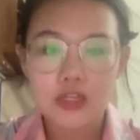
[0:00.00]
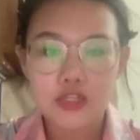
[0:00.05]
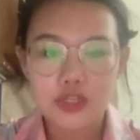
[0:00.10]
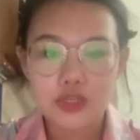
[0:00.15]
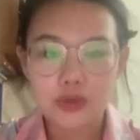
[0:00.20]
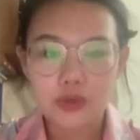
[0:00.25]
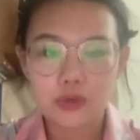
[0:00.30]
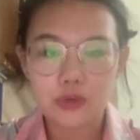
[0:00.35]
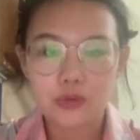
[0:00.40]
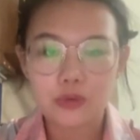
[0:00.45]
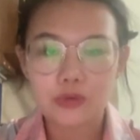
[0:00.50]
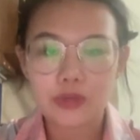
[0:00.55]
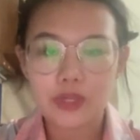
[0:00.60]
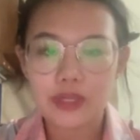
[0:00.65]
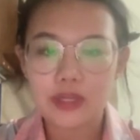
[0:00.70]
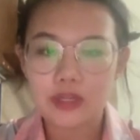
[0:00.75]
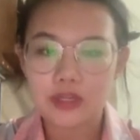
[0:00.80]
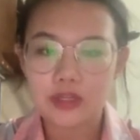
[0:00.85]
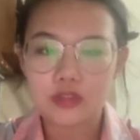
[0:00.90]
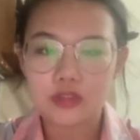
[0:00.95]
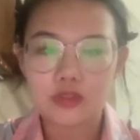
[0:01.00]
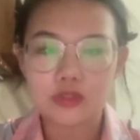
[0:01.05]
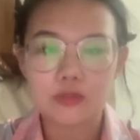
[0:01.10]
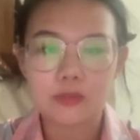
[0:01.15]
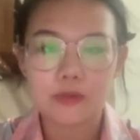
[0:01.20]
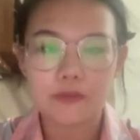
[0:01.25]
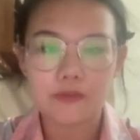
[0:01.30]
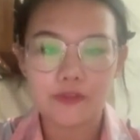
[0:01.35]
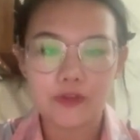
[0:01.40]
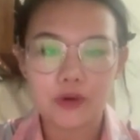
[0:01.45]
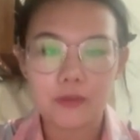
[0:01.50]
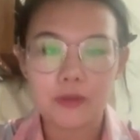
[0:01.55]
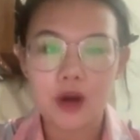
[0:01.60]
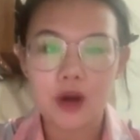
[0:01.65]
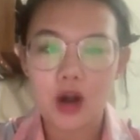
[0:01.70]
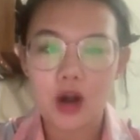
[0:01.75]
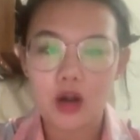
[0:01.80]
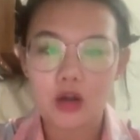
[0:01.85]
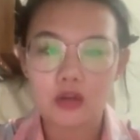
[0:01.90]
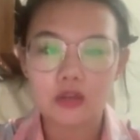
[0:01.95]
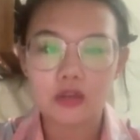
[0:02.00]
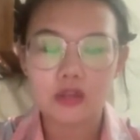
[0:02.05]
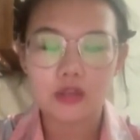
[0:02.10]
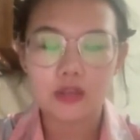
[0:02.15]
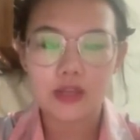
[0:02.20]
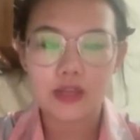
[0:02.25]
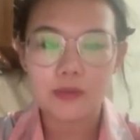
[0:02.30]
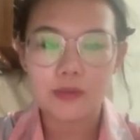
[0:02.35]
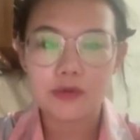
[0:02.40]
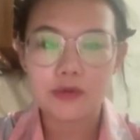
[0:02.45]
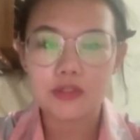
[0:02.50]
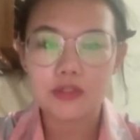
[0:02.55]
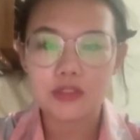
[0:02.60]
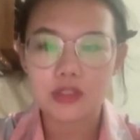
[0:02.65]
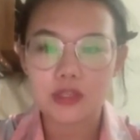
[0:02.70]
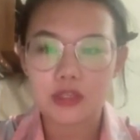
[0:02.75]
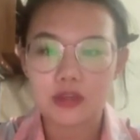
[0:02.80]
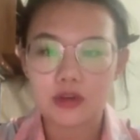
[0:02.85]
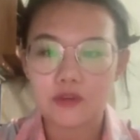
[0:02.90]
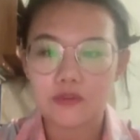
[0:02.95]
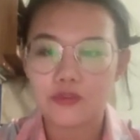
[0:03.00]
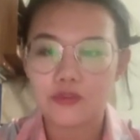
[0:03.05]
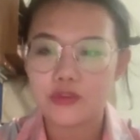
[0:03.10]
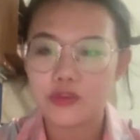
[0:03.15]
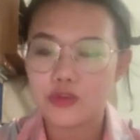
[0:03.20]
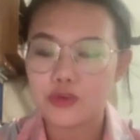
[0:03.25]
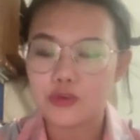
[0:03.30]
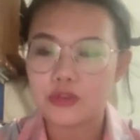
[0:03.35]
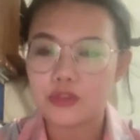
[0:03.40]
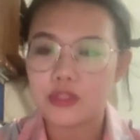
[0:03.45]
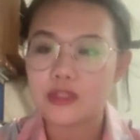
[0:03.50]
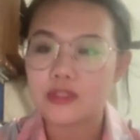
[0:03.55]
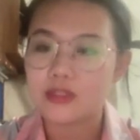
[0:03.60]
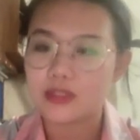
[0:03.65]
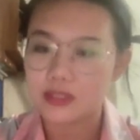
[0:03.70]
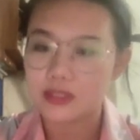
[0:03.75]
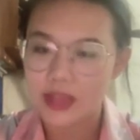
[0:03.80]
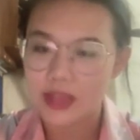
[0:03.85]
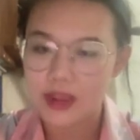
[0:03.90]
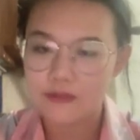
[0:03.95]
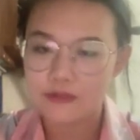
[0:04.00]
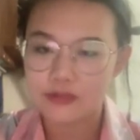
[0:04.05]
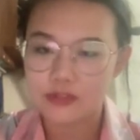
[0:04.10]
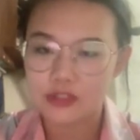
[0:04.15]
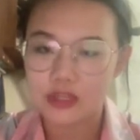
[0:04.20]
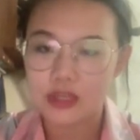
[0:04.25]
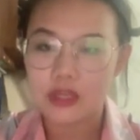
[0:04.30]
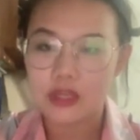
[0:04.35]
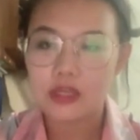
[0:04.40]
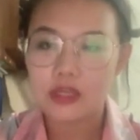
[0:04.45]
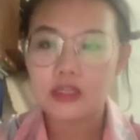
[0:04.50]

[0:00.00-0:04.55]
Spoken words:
to England to perform hard labor instead of using slaves,